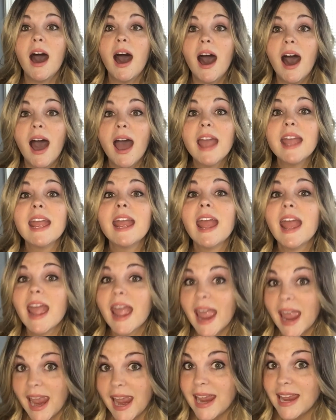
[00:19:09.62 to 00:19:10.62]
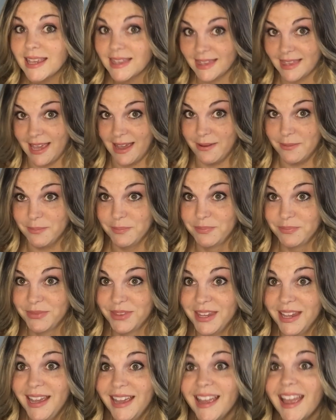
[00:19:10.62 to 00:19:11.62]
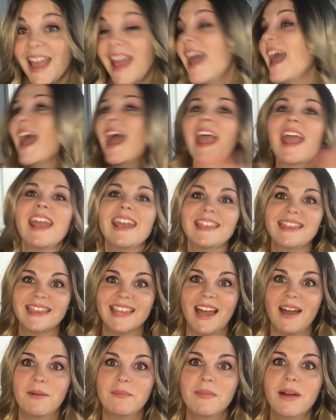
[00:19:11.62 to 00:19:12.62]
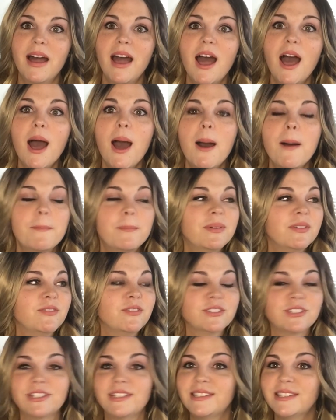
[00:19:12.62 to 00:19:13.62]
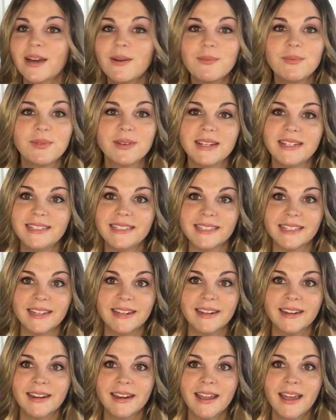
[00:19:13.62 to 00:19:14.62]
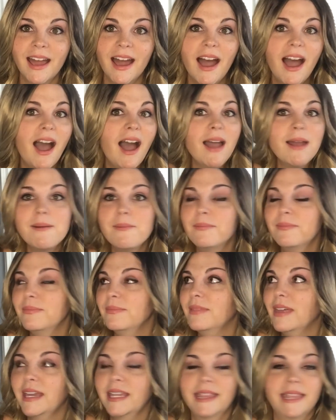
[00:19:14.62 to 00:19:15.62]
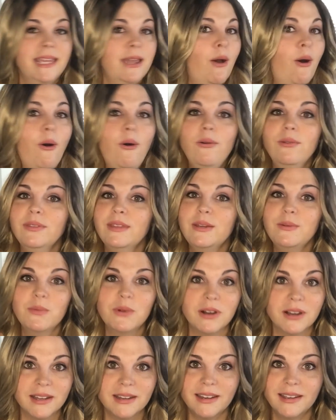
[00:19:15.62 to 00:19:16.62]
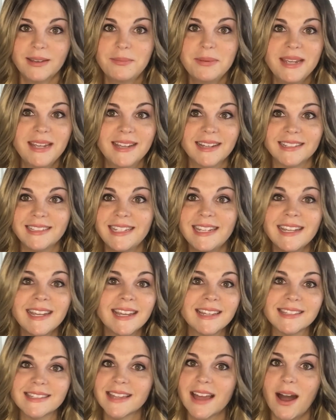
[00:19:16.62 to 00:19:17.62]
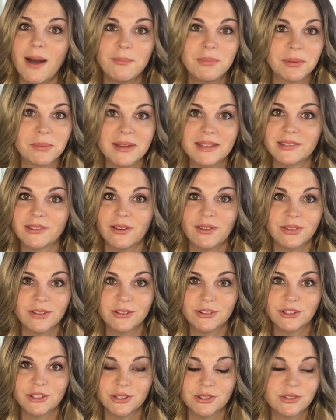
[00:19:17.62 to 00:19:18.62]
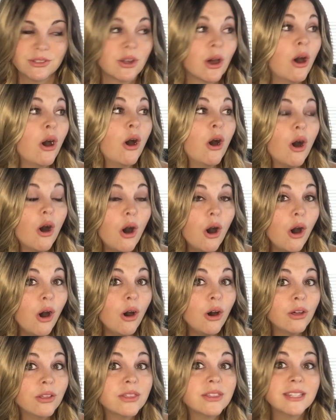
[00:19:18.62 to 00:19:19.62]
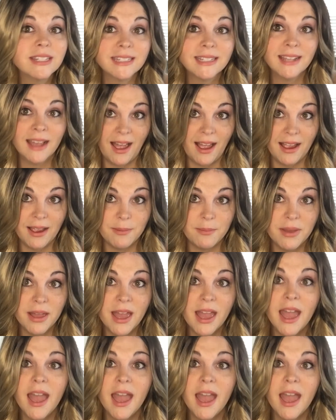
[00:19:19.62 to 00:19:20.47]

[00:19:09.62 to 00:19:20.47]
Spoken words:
I hate them. Hate them. But for some reason, I'm like the only one because he gets compliments on those shoes all the time.